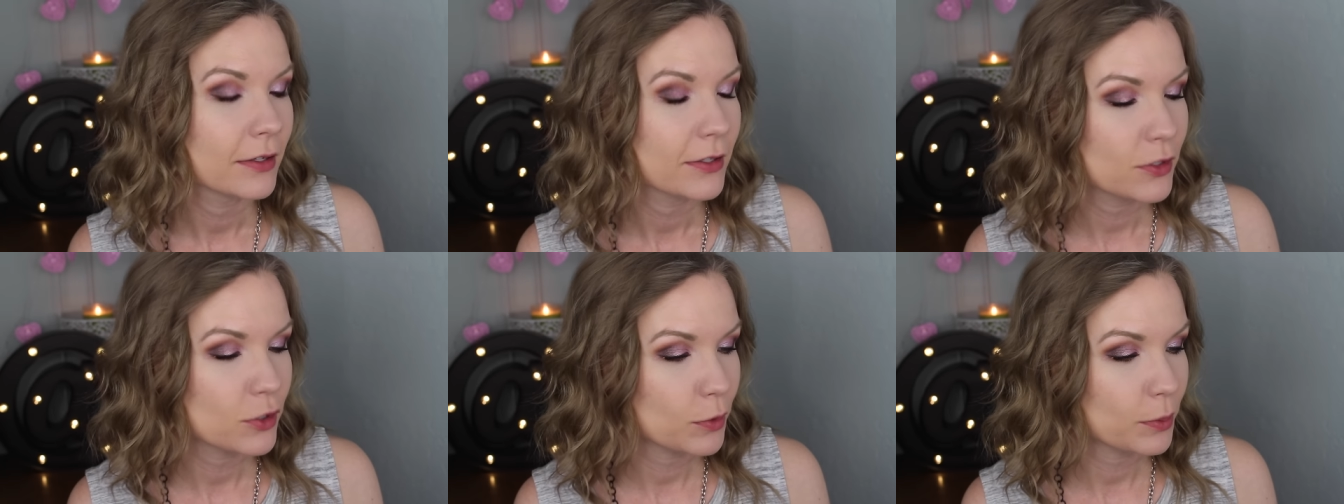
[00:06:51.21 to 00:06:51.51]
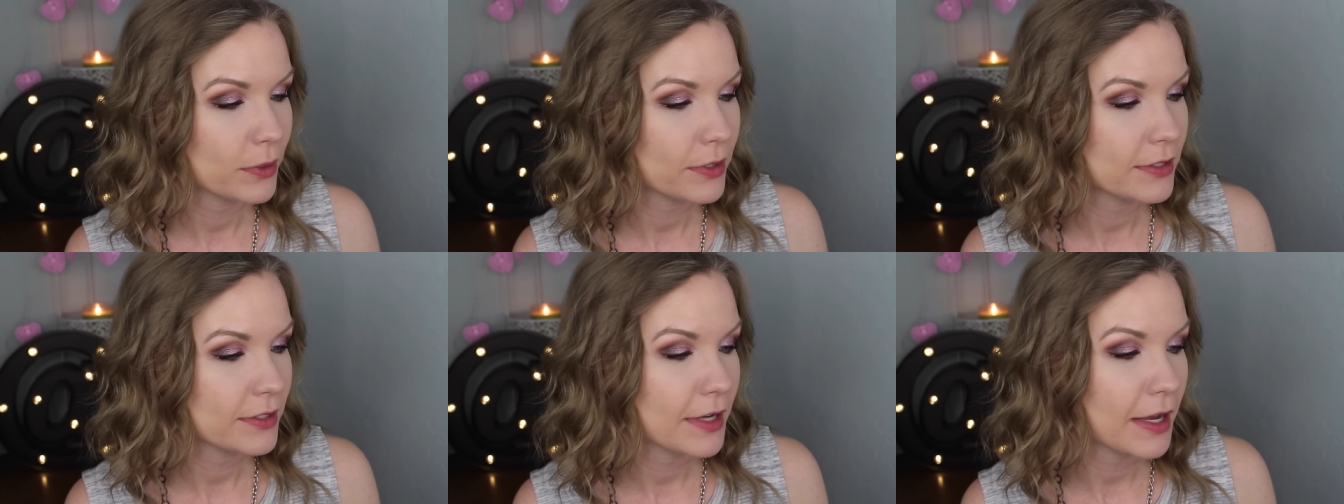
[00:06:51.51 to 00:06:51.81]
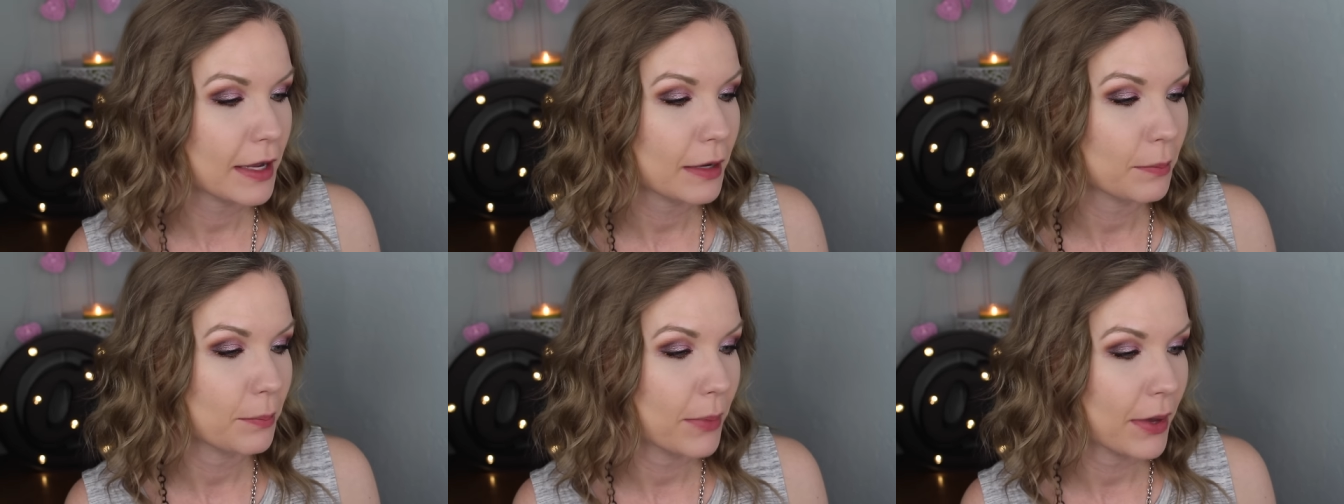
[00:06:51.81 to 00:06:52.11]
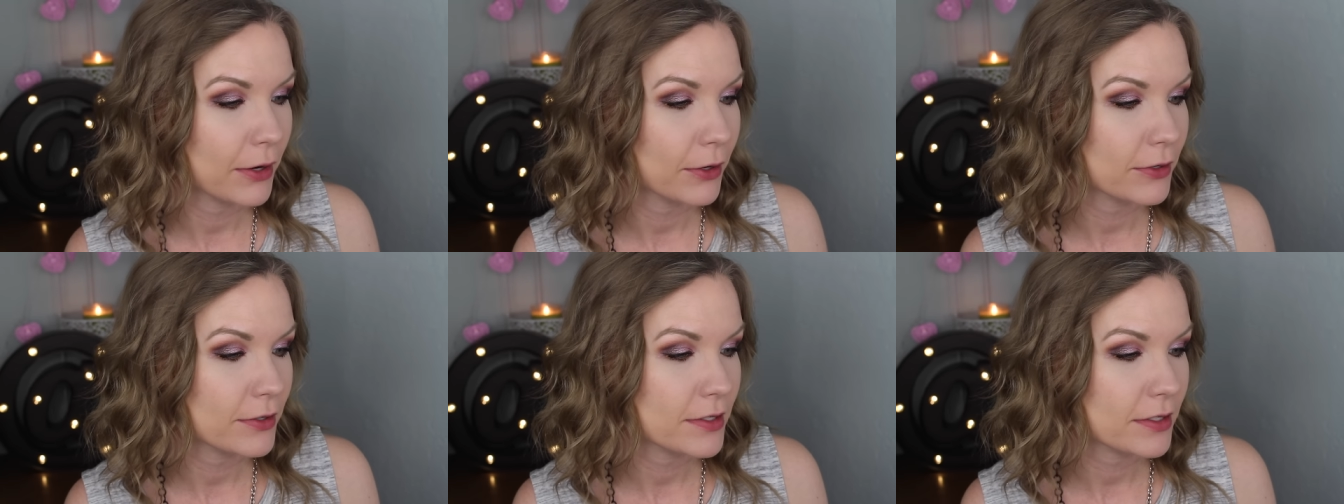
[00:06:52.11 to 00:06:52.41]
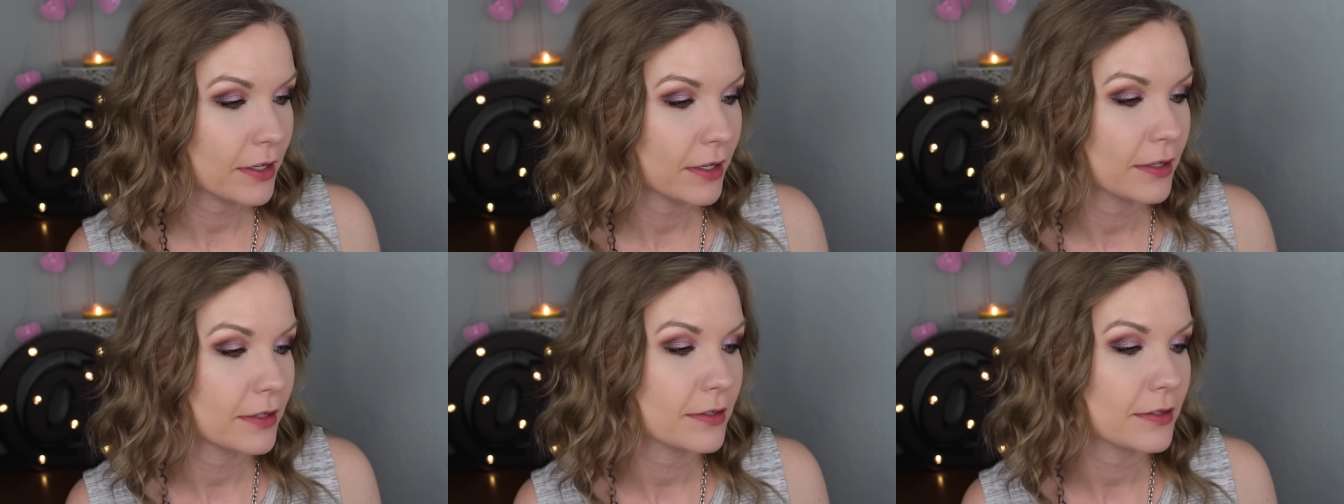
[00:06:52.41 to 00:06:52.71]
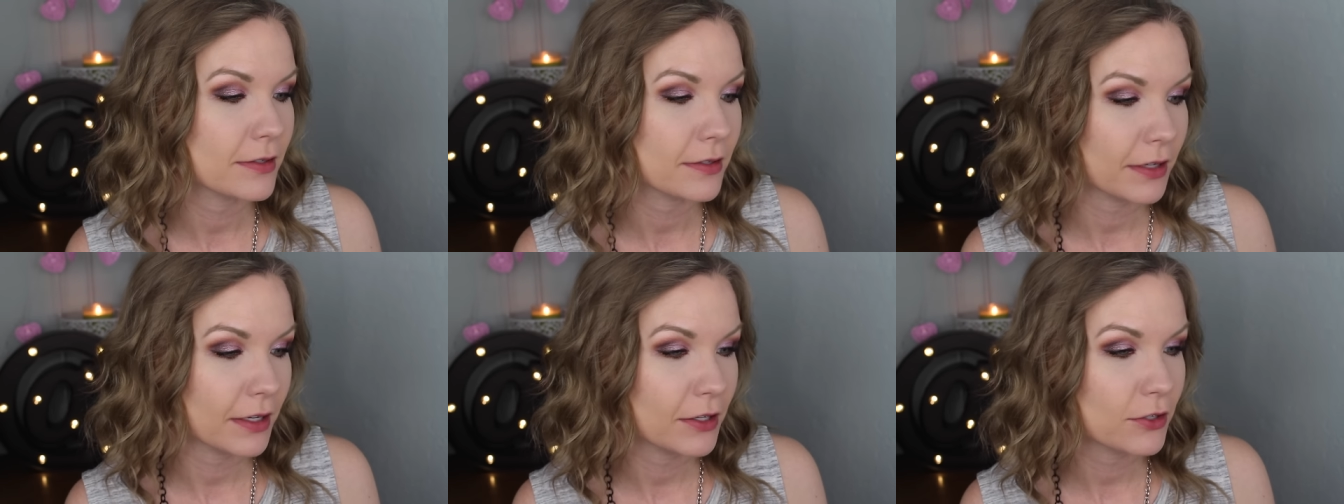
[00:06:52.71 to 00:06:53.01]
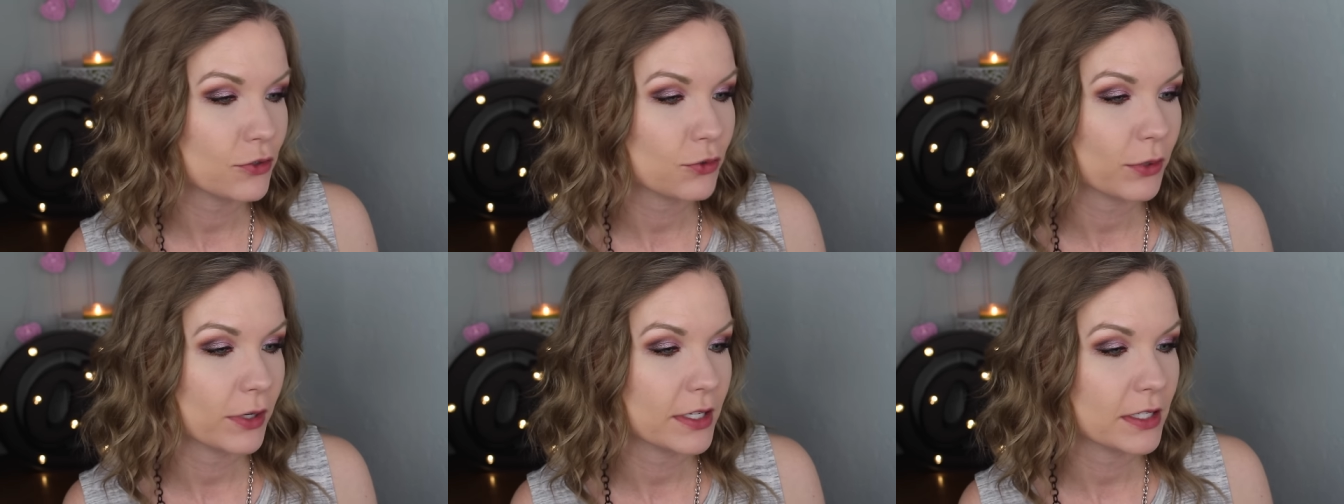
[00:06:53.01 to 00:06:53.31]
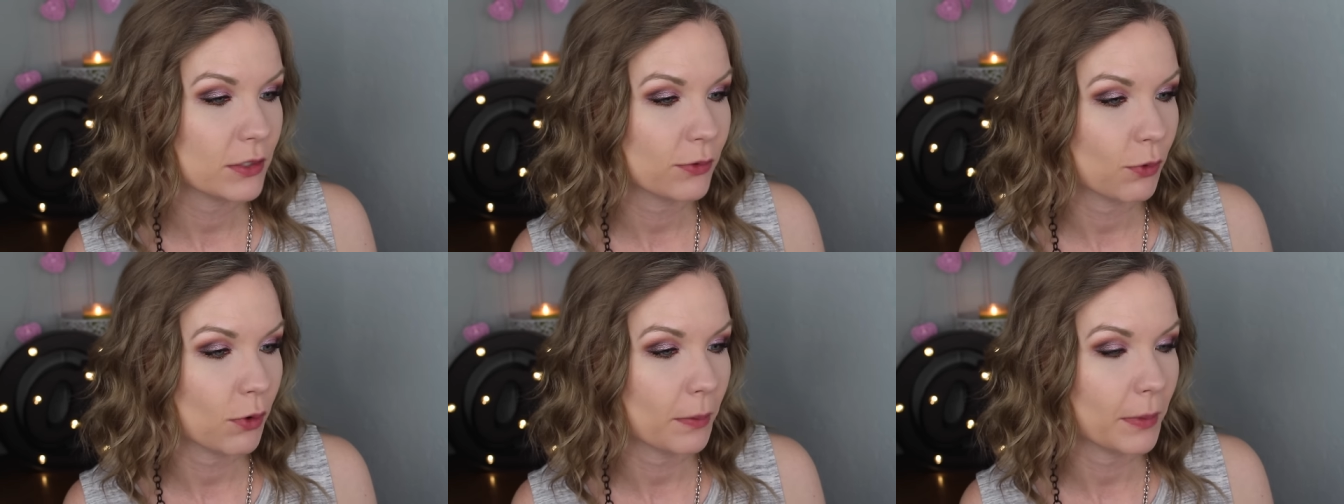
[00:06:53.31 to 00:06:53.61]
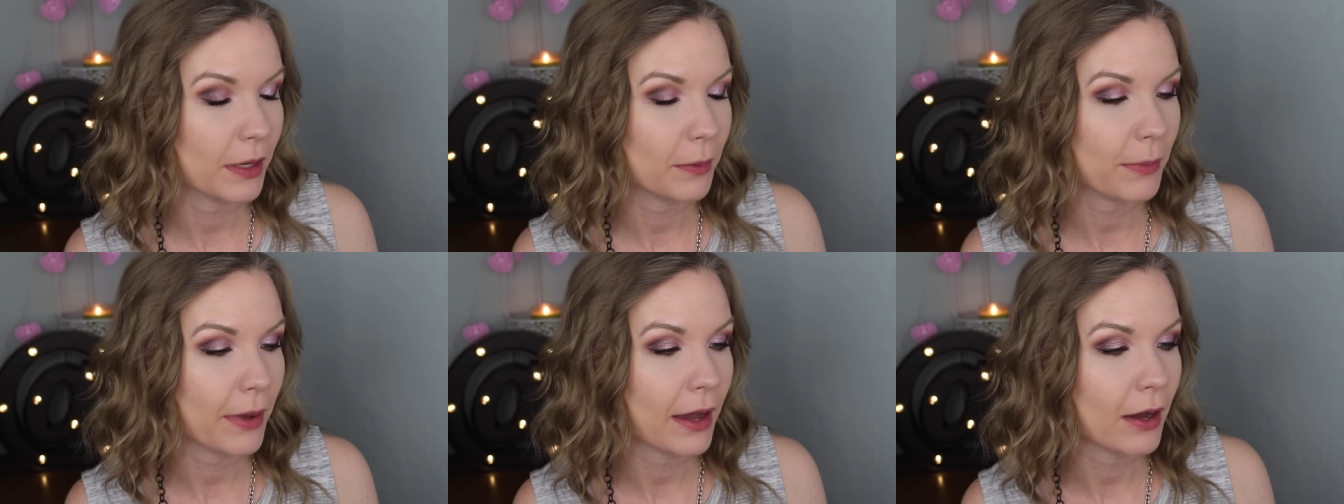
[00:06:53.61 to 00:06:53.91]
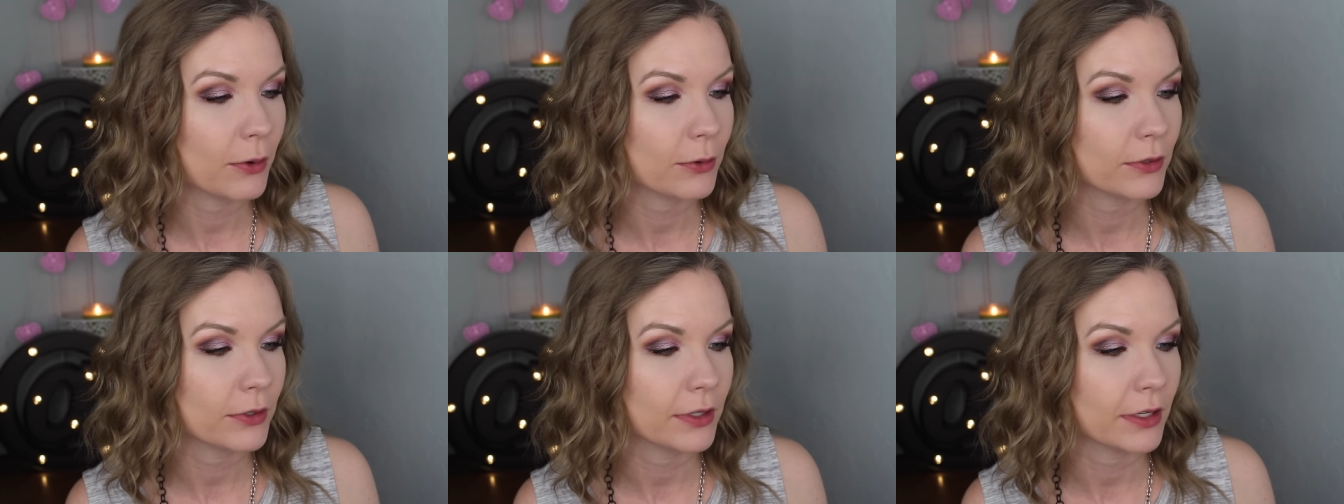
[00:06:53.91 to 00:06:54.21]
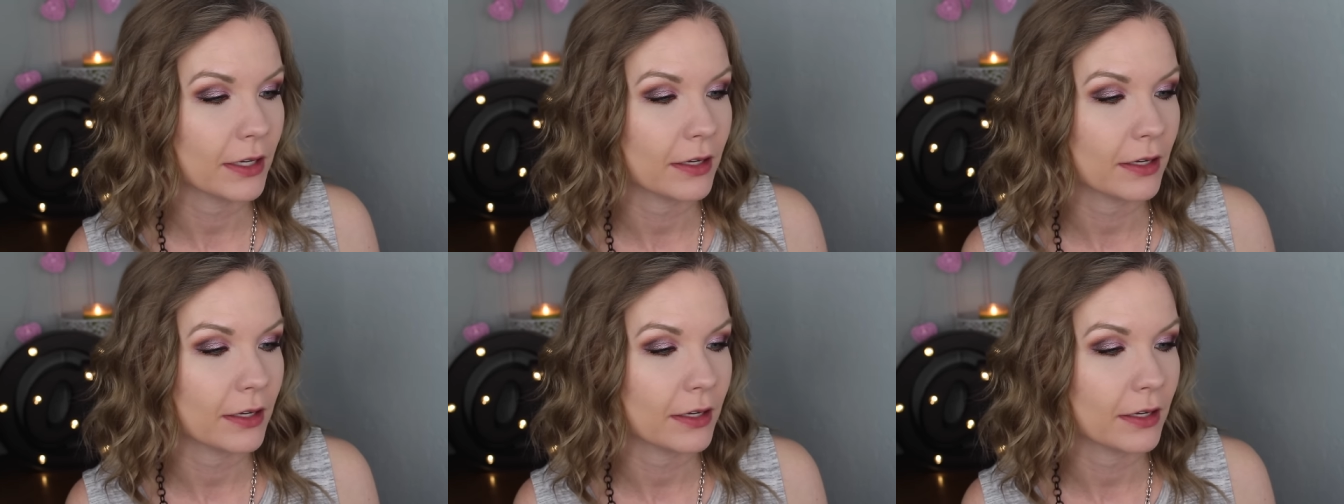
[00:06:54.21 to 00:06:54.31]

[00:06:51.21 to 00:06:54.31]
Superstay Better Skin Skin Transforming Powder